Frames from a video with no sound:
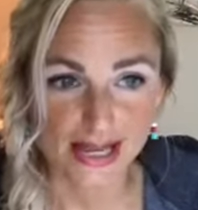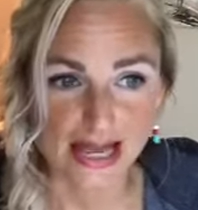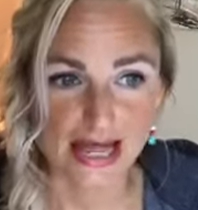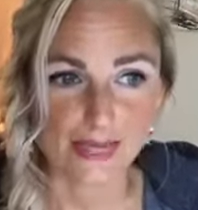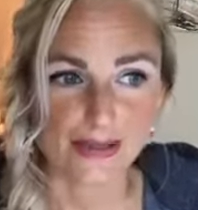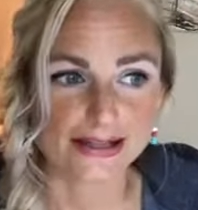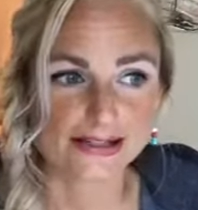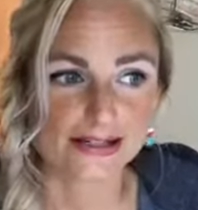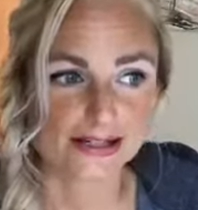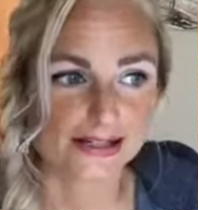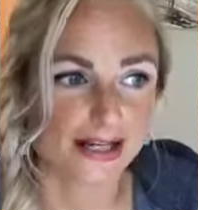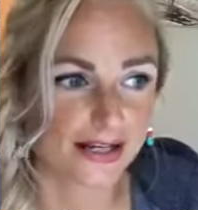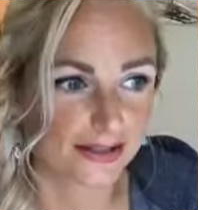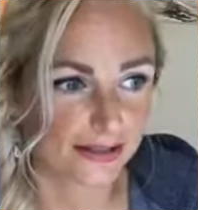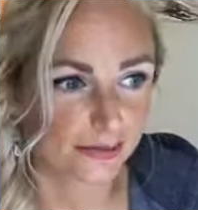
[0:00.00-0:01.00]
And that's
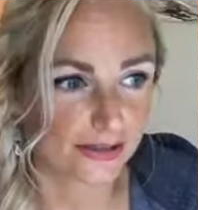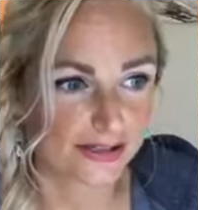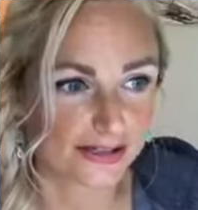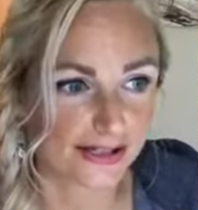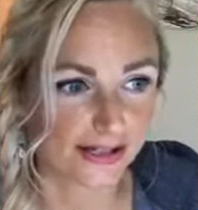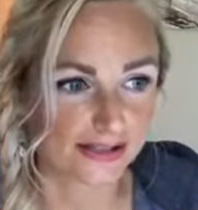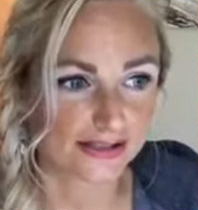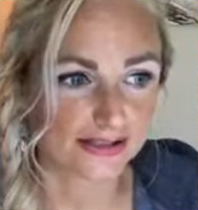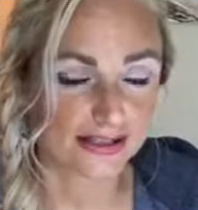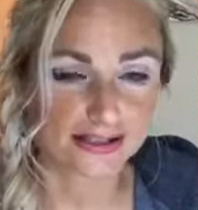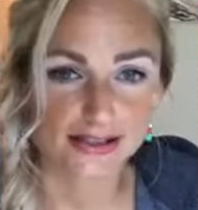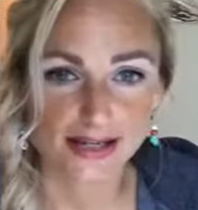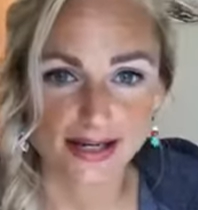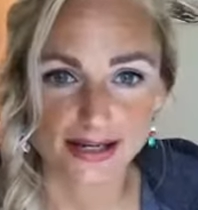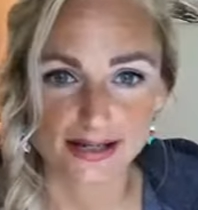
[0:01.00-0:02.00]
exactly what Second
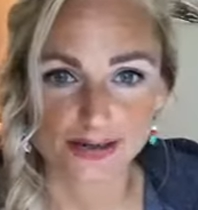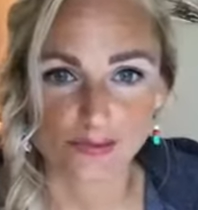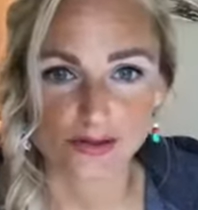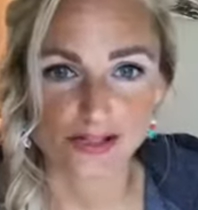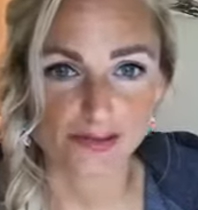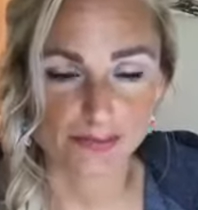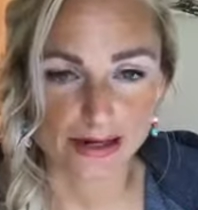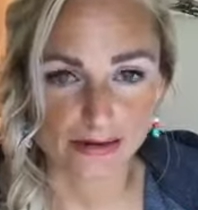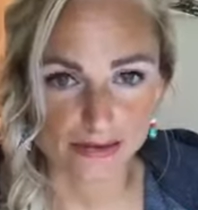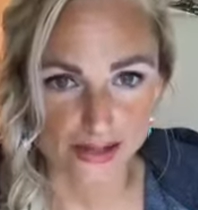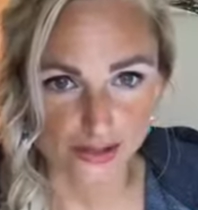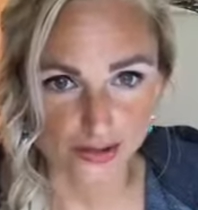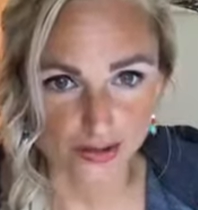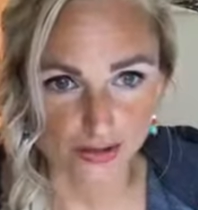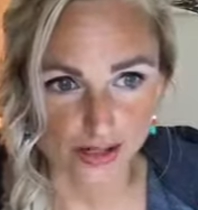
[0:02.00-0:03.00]
Sunday was about
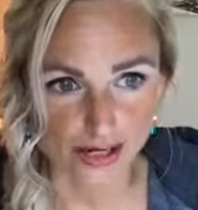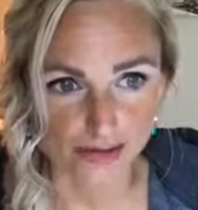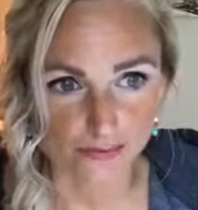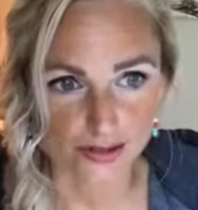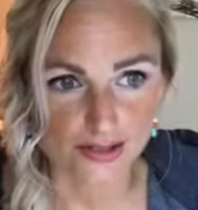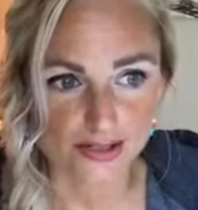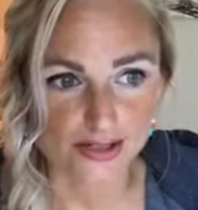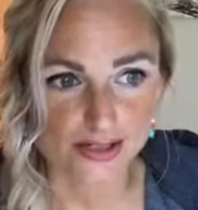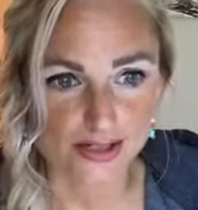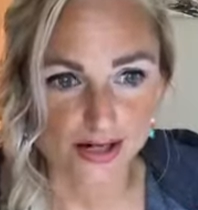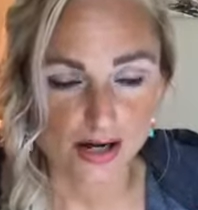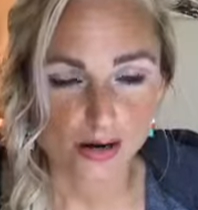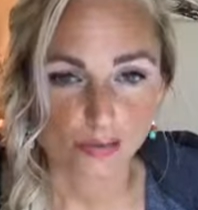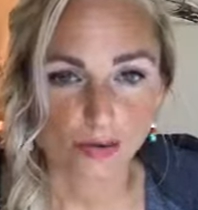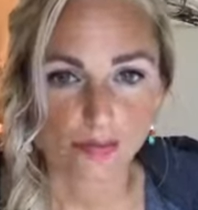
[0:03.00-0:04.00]
yesterday was
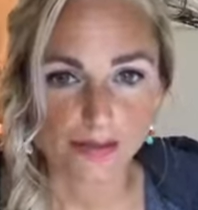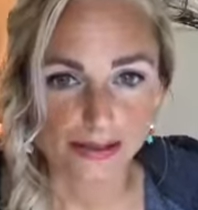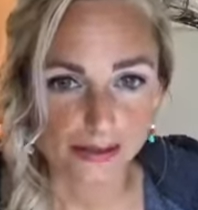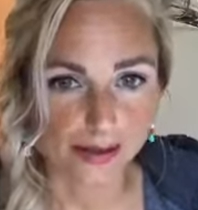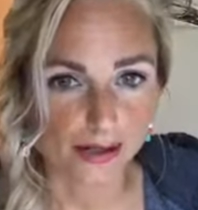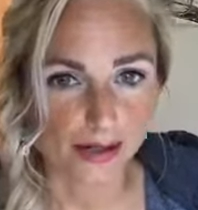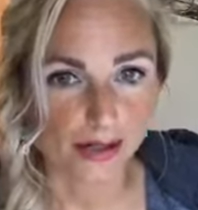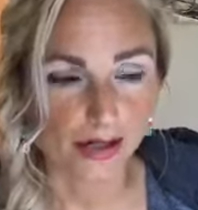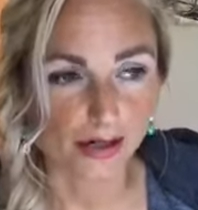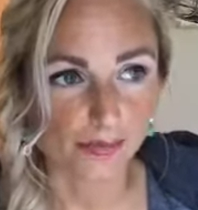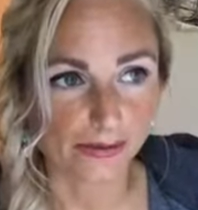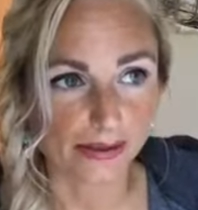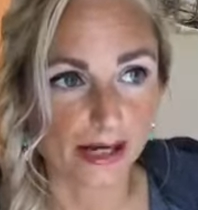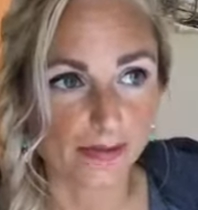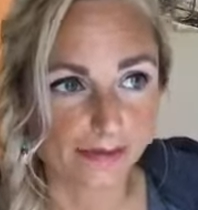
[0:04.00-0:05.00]
we're being
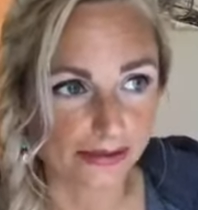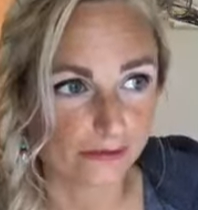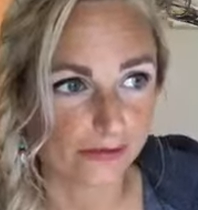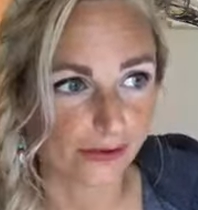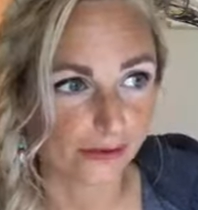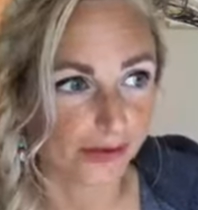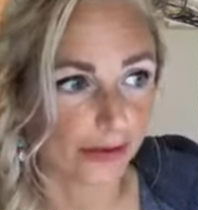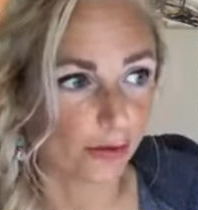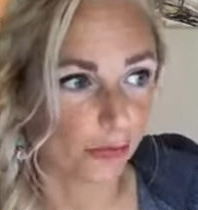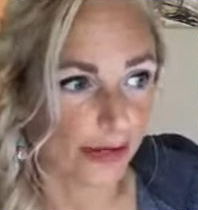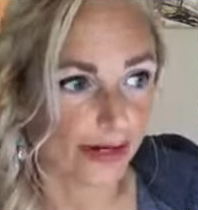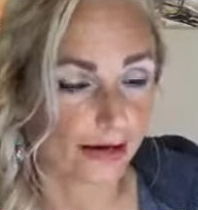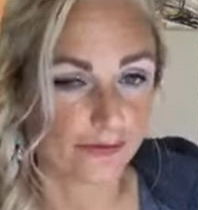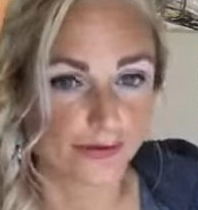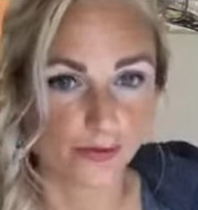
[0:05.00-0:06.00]
becoming very
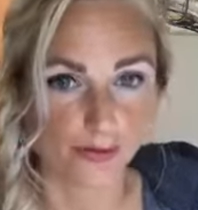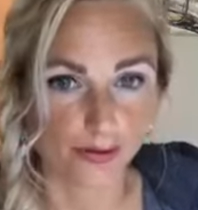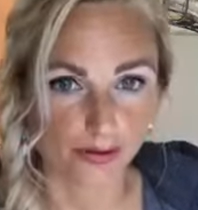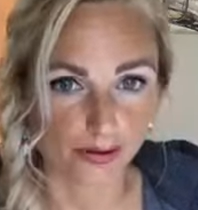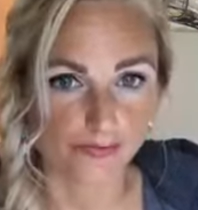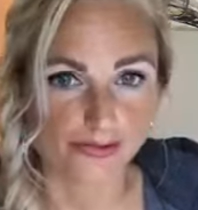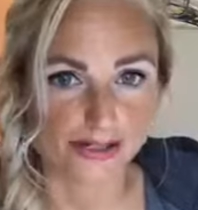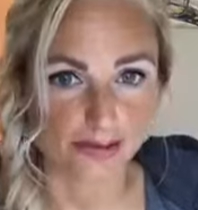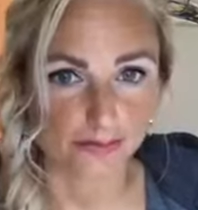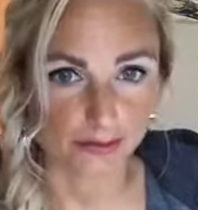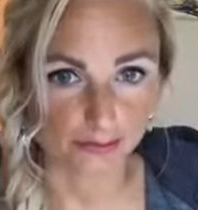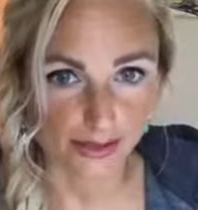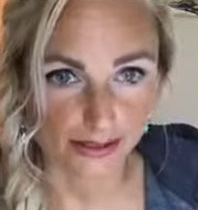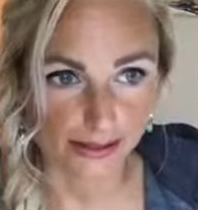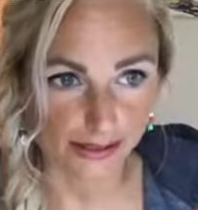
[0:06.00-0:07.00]
aware of the programs that we're
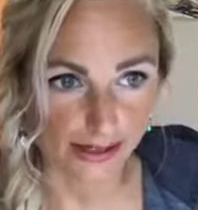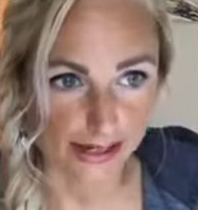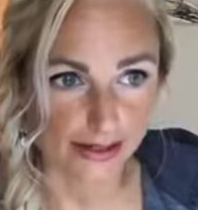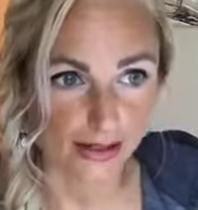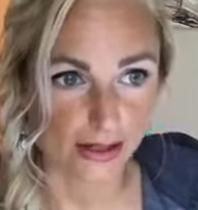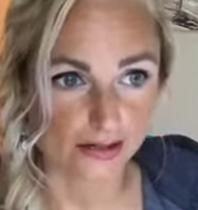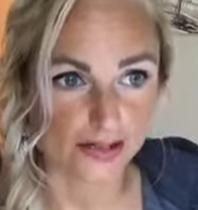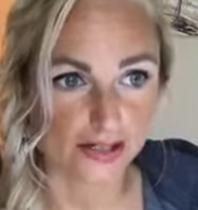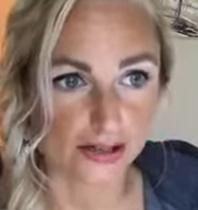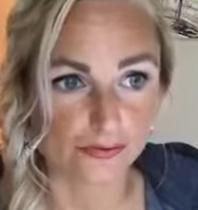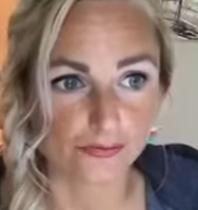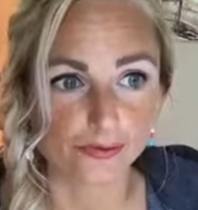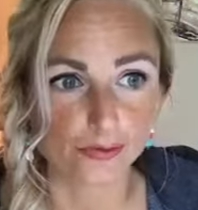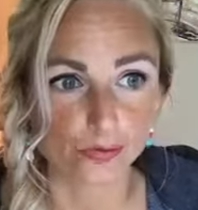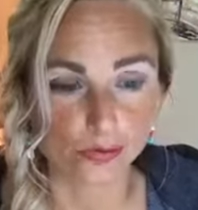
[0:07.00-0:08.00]
running and our
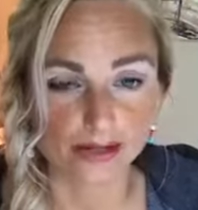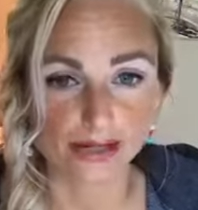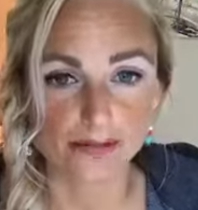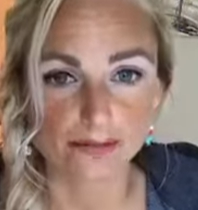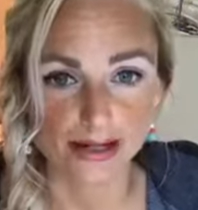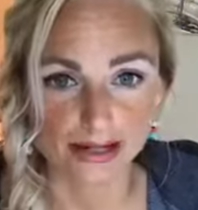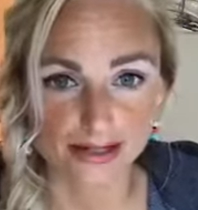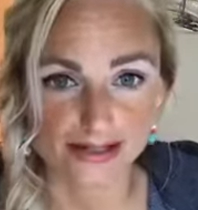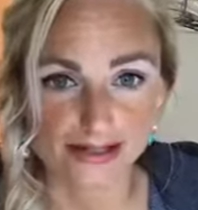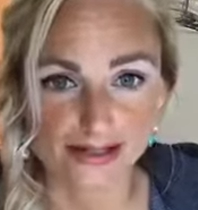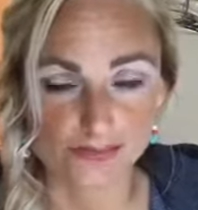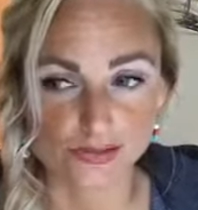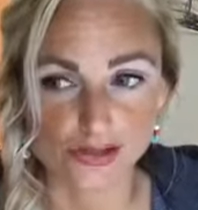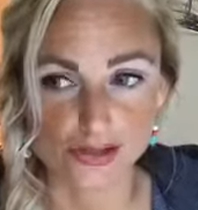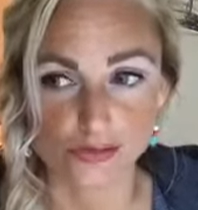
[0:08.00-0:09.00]
self-rewarding
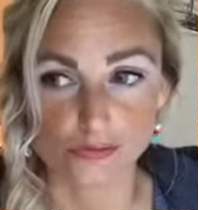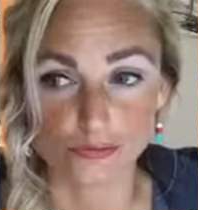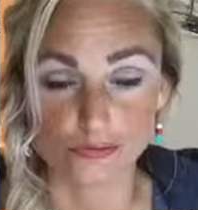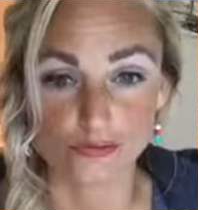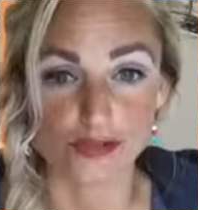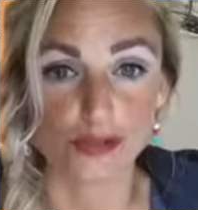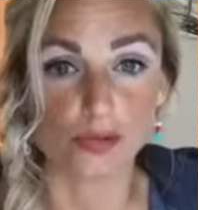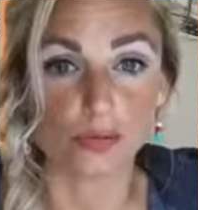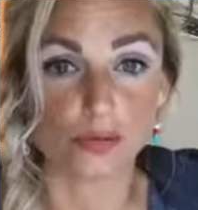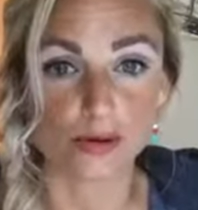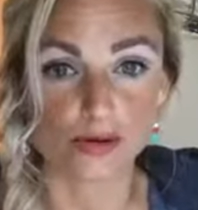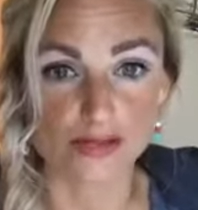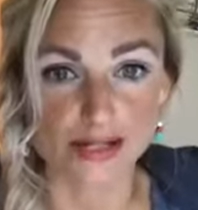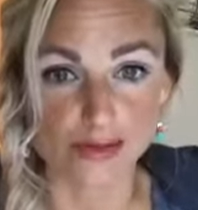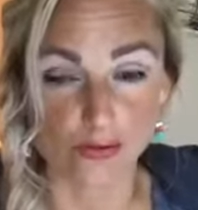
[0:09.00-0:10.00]
mechanisms to feel
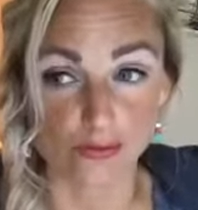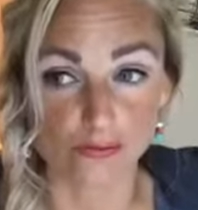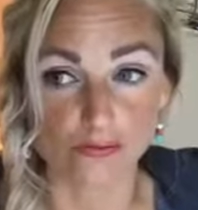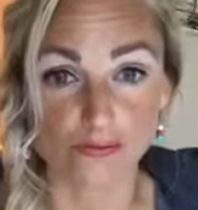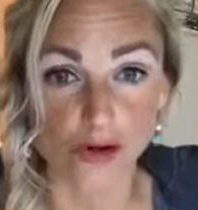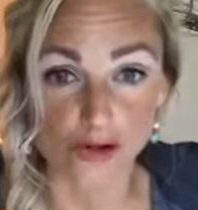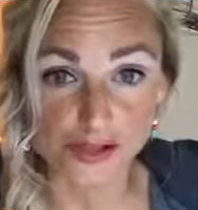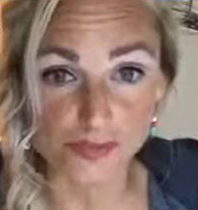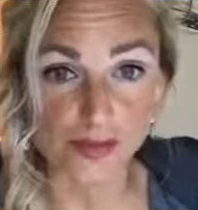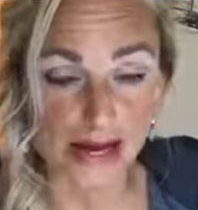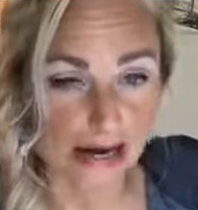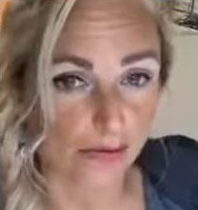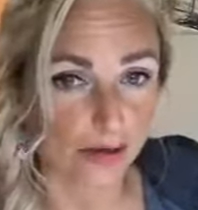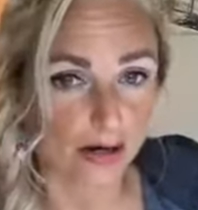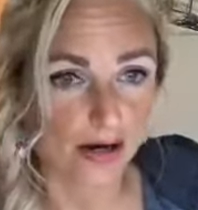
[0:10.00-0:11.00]
worthy or false
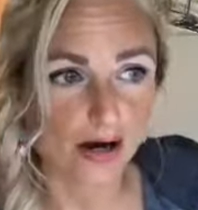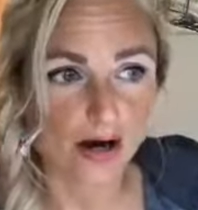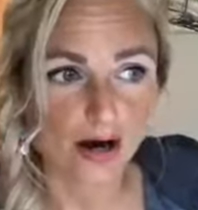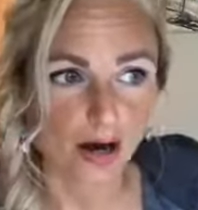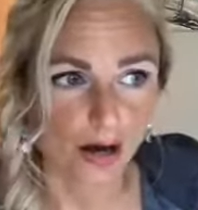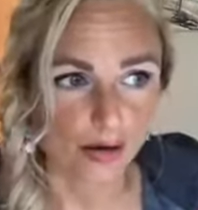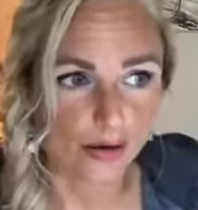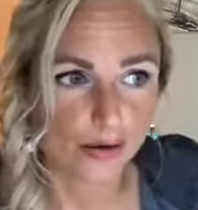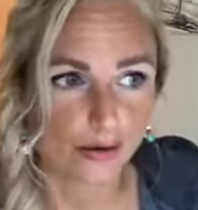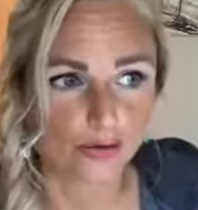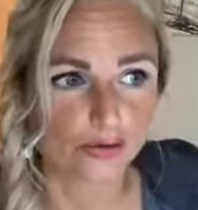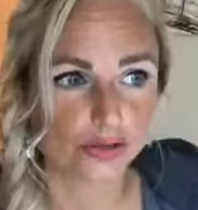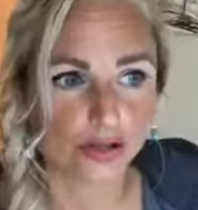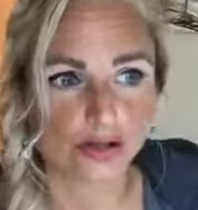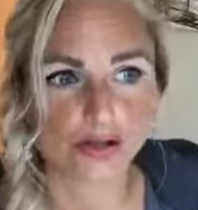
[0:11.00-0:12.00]
power are no
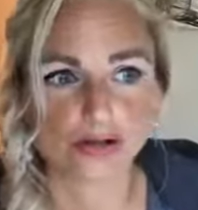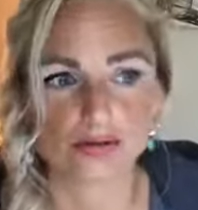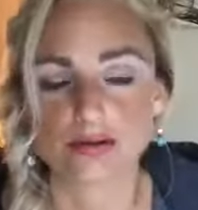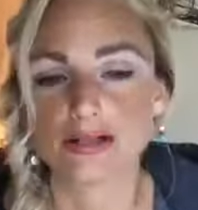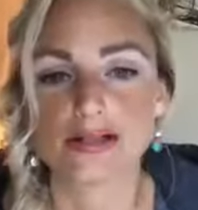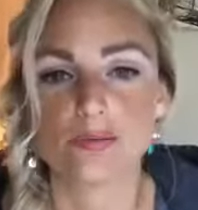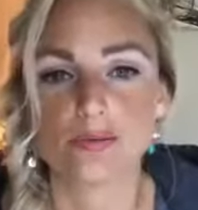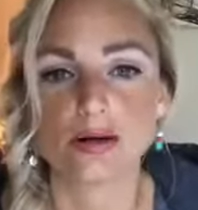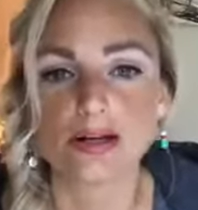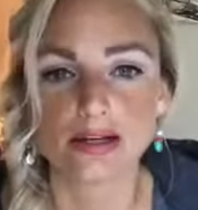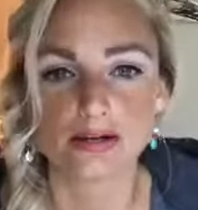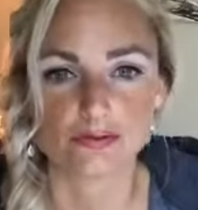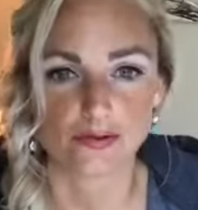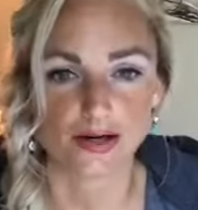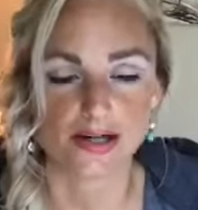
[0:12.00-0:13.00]
longer really
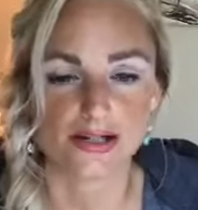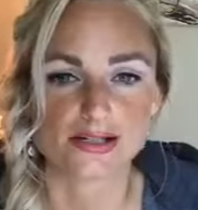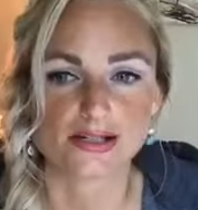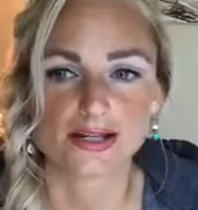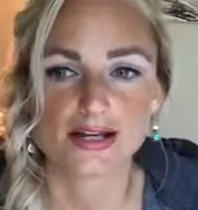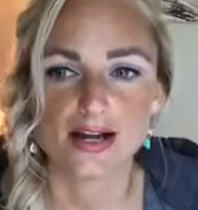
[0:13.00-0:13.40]
working for us